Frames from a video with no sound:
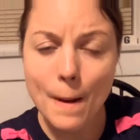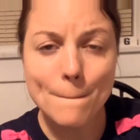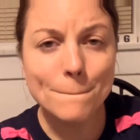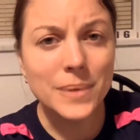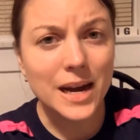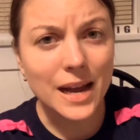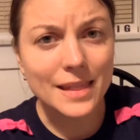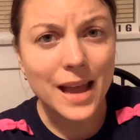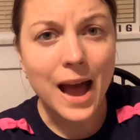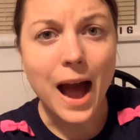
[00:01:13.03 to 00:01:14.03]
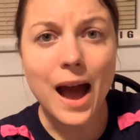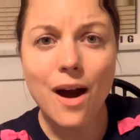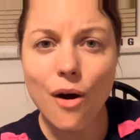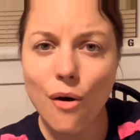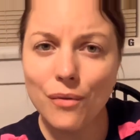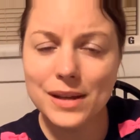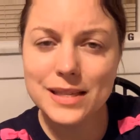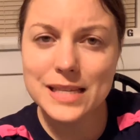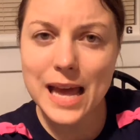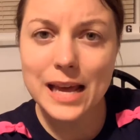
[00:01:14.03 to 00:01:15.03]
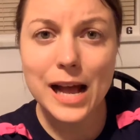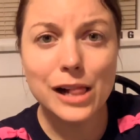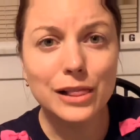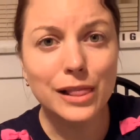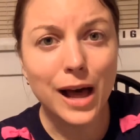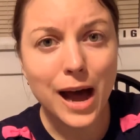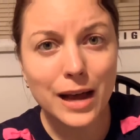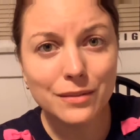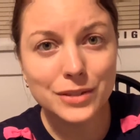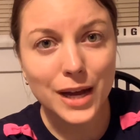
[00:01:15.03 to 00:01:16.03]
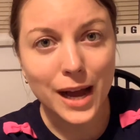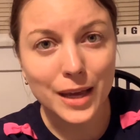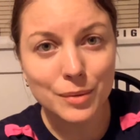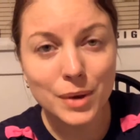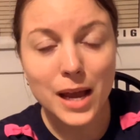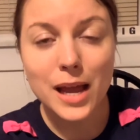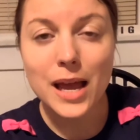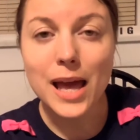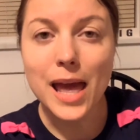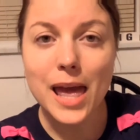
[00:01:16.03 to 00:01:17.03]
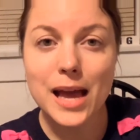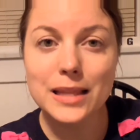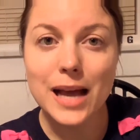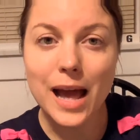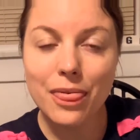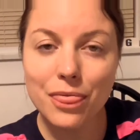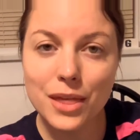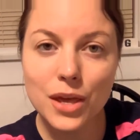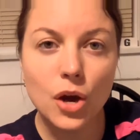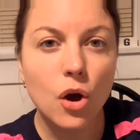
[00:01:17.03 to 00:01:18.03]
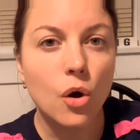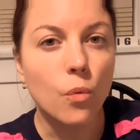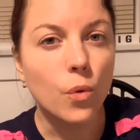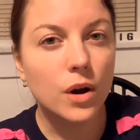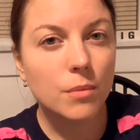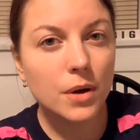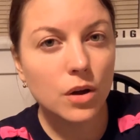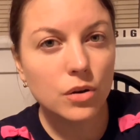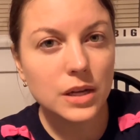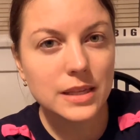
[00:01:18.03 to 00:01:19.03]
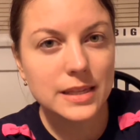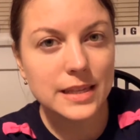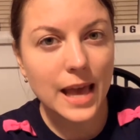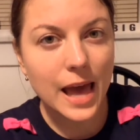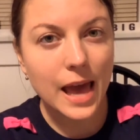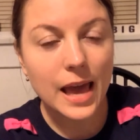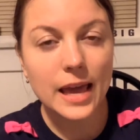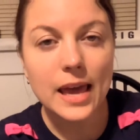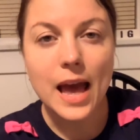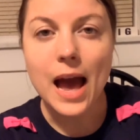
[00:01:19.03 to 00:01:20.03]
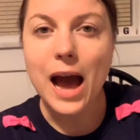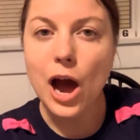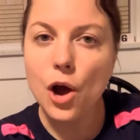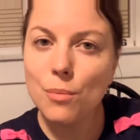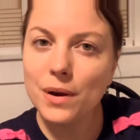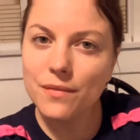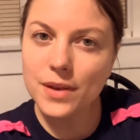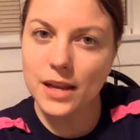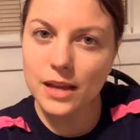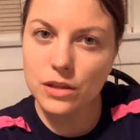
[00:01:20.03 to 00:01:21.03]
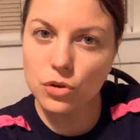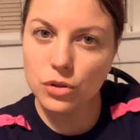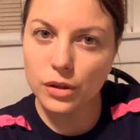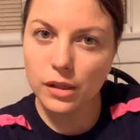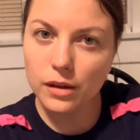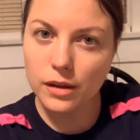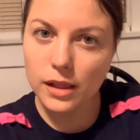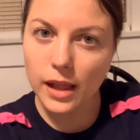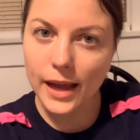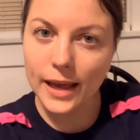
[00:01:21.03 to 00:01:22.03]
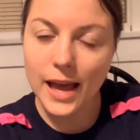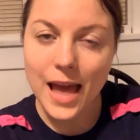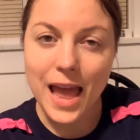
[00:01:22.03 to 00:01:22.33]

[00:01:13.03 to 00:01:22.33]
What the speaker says: But I always take a lot of time and I think, what am I gonna say? How my video is gonna look like?